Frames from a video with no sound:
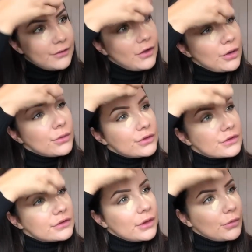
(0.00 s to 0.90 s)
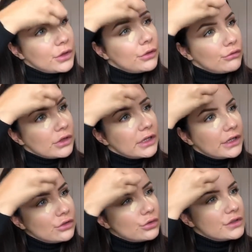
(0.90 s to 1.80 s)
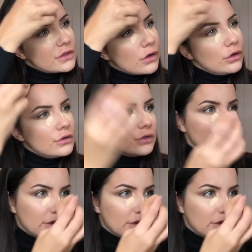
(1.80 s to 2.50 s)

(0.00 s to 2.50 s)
if I was someone who really enjoyed to contour,